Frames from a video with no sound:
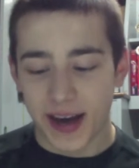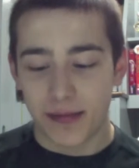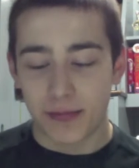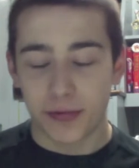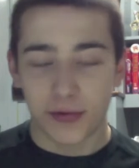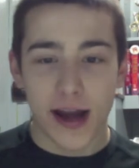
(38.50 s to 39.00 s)

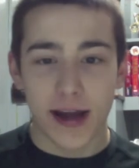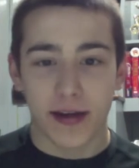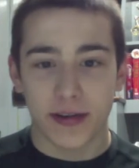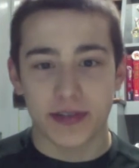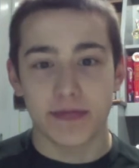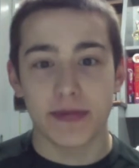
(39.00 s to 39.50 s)
prior
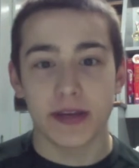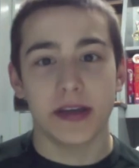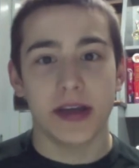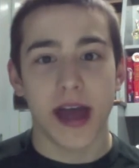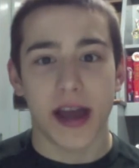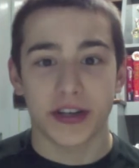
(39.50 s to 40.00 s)
to me
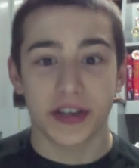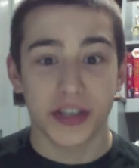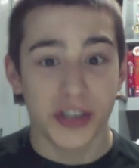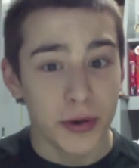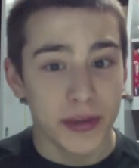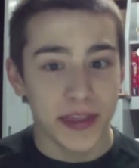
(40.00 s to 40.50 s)
actually
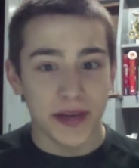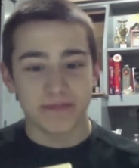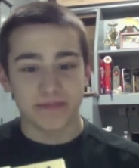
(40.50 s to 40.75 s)
showing them.